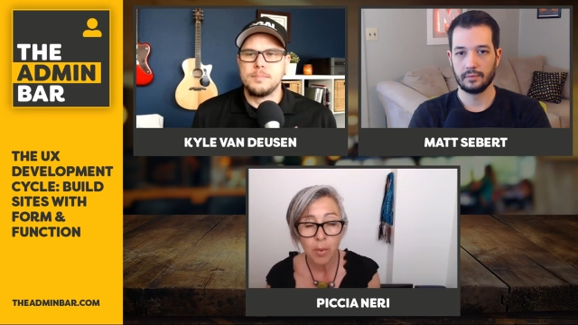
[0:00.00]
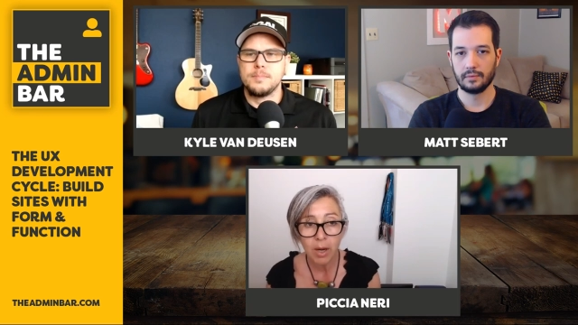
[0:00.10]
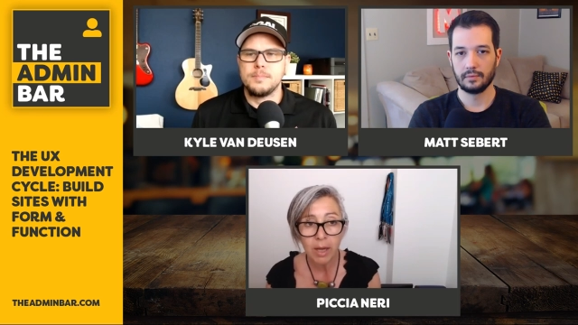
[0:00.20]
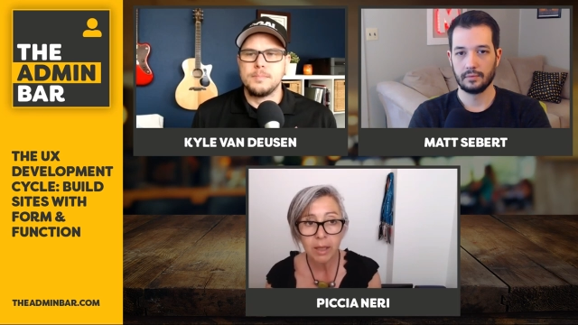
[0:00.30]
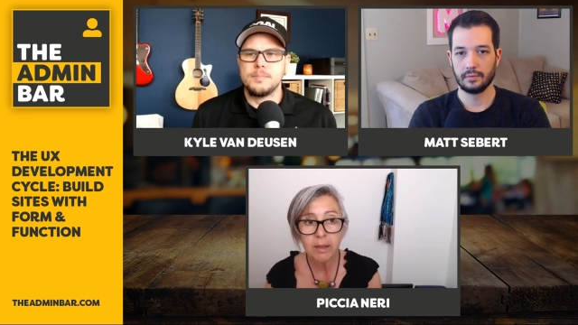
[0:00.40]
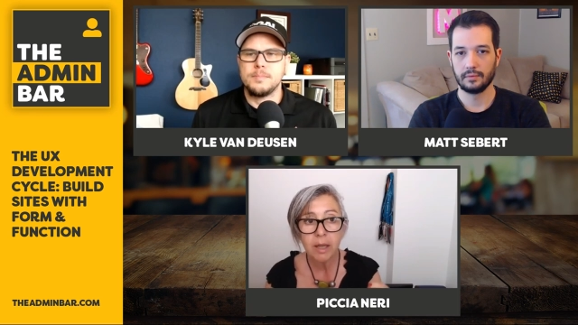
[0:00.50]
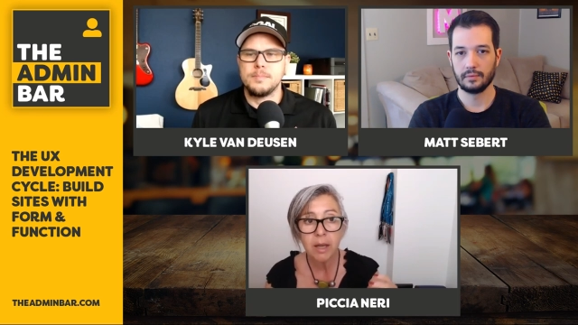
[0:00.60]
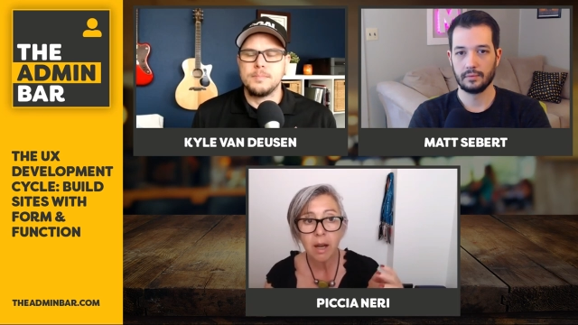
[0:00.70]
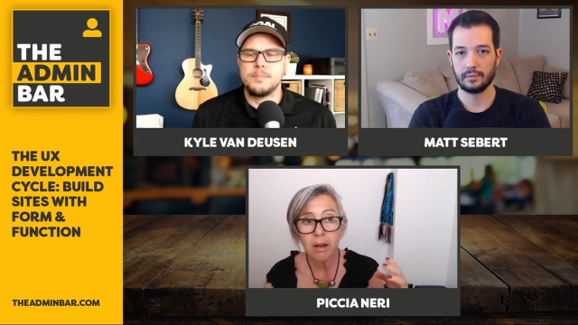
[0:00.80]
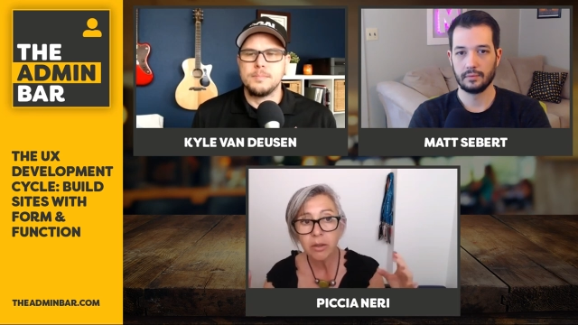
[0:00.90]
Speaker 1: like I
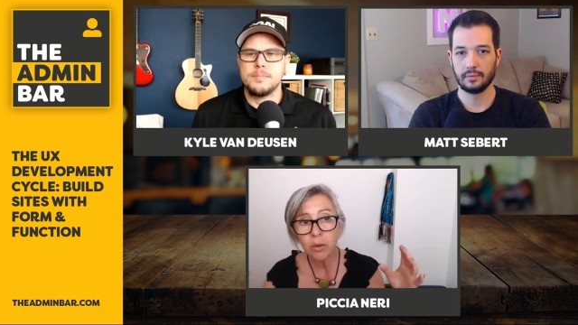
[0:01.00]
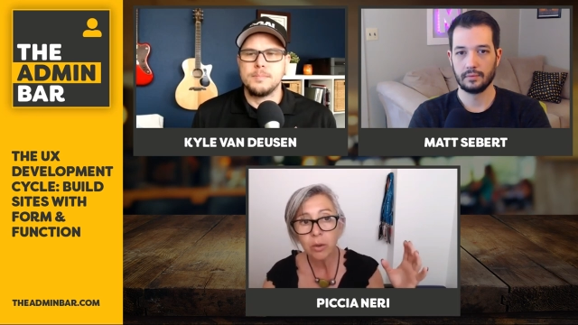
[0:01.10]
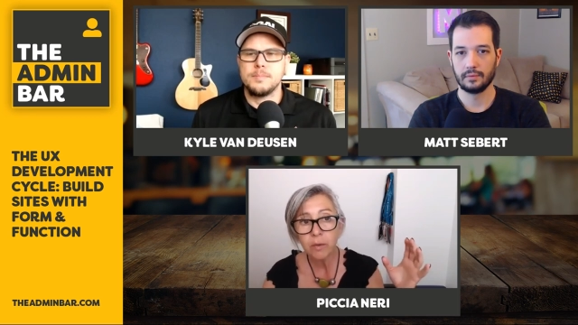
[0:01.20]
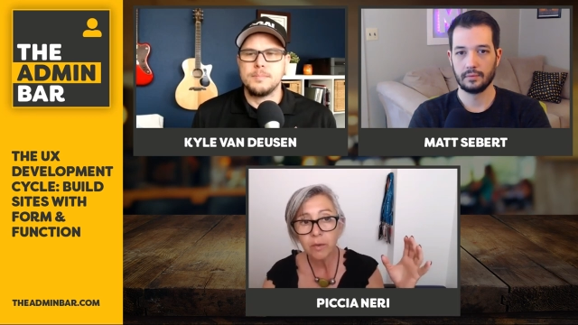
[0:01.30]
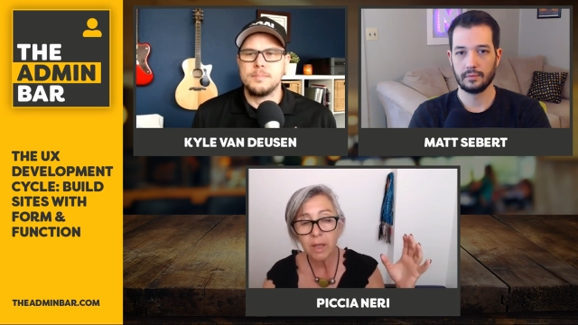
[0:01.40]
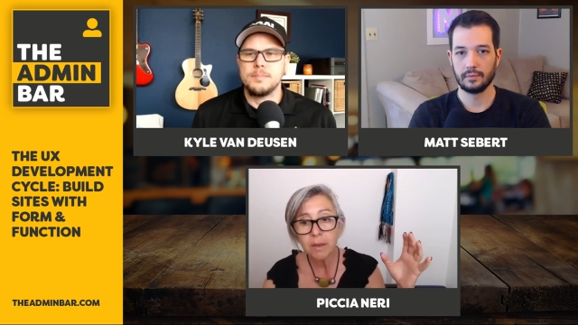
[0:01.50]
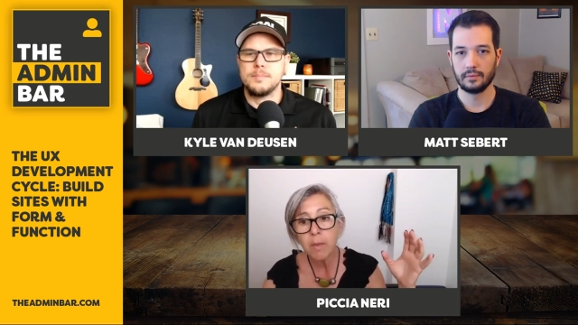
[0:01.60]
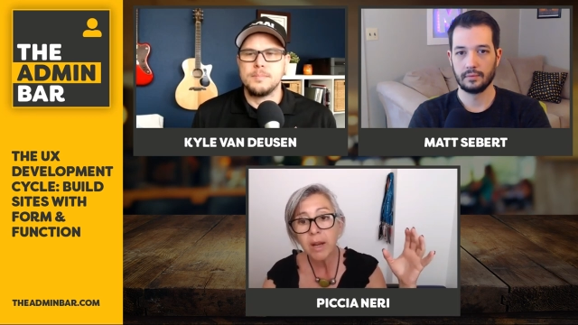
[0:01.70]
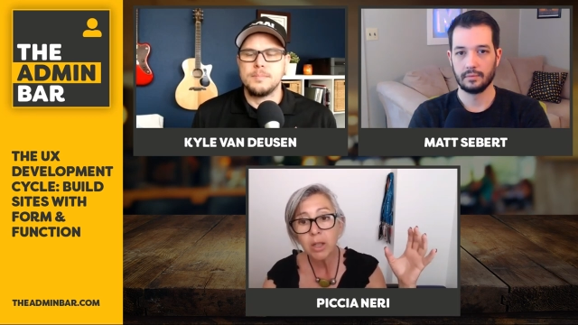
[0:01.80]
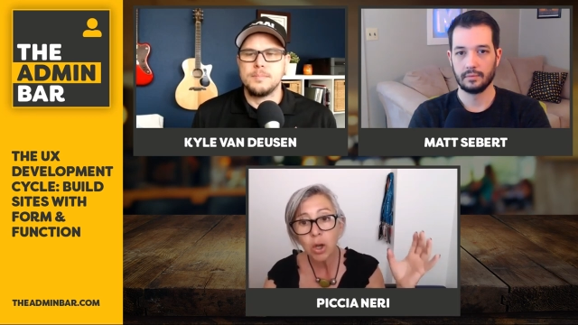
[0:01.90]
say, I sort of that's
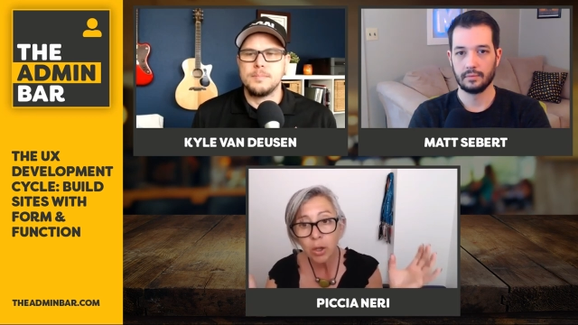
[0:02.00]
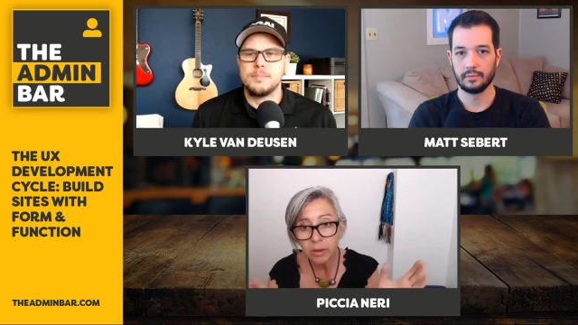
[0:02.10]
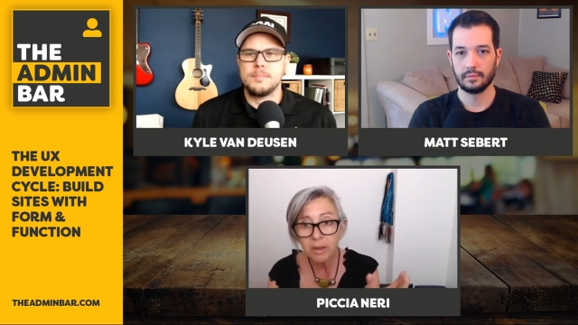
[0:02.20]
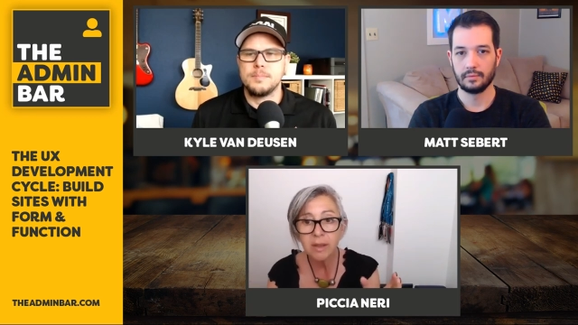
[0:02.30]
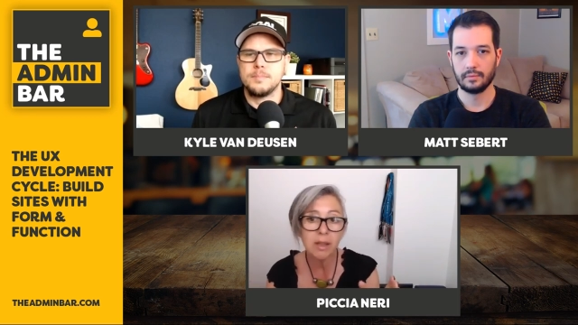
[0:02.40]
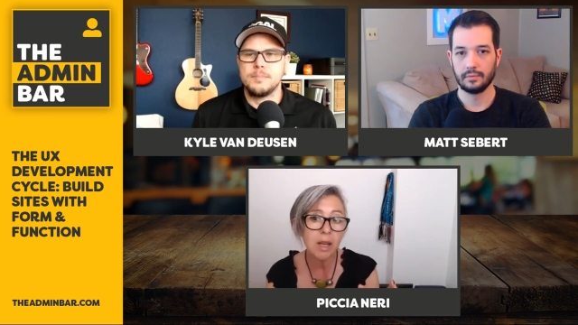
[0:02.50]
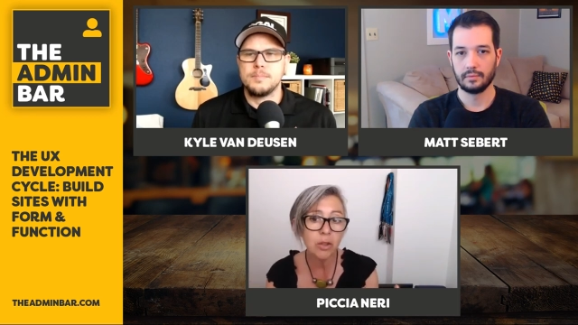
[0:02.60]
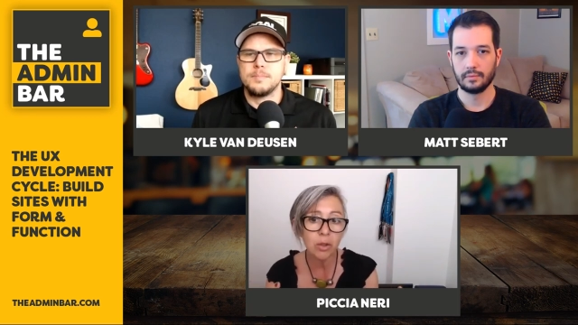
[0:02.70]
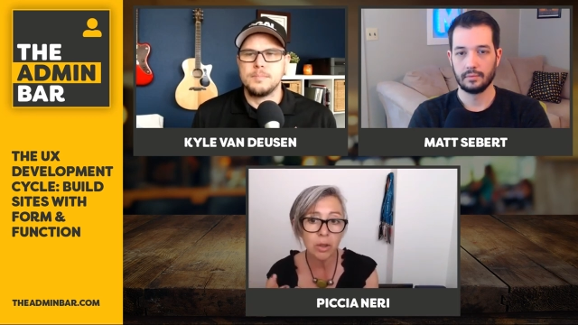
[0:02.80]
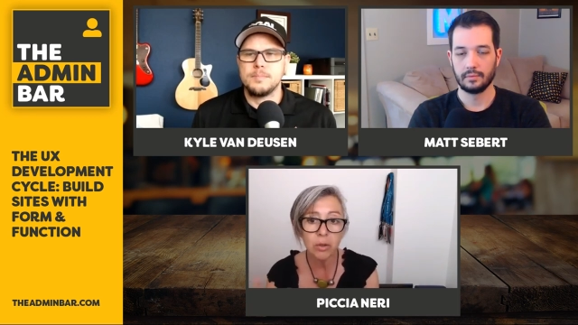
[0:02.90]
my
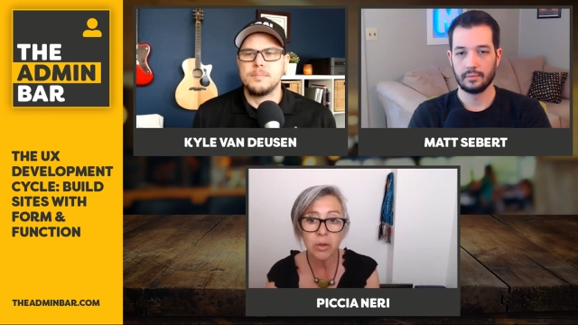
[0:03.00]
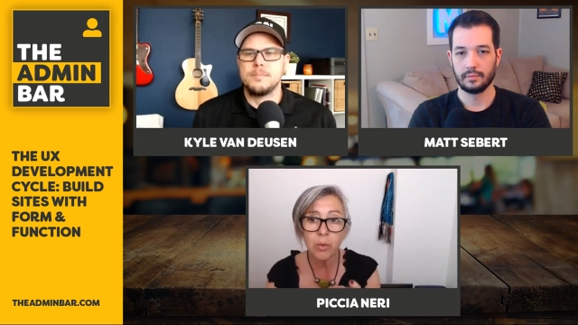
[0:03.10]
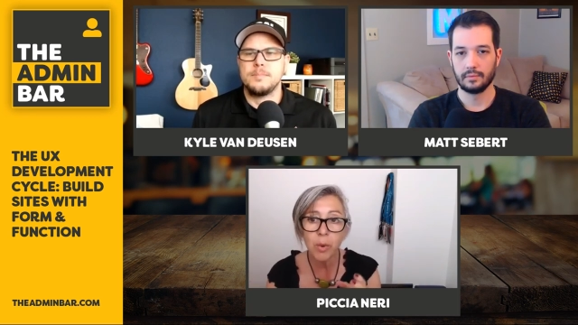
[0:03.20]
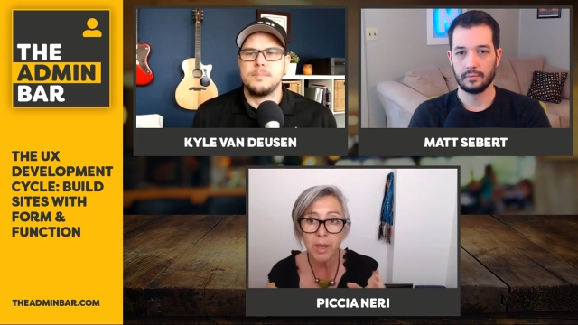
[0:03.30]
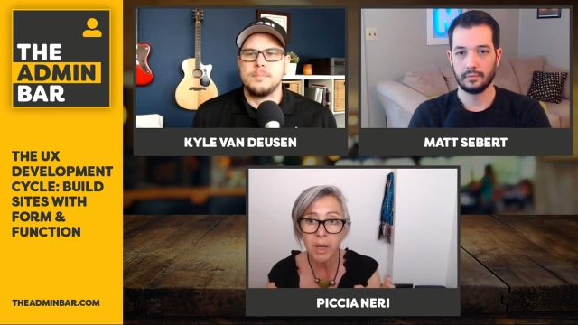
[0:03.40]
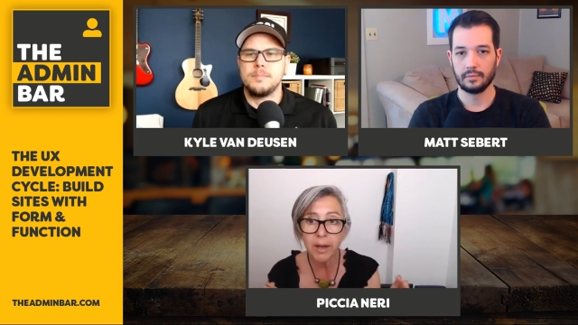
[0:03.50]
condensation into a,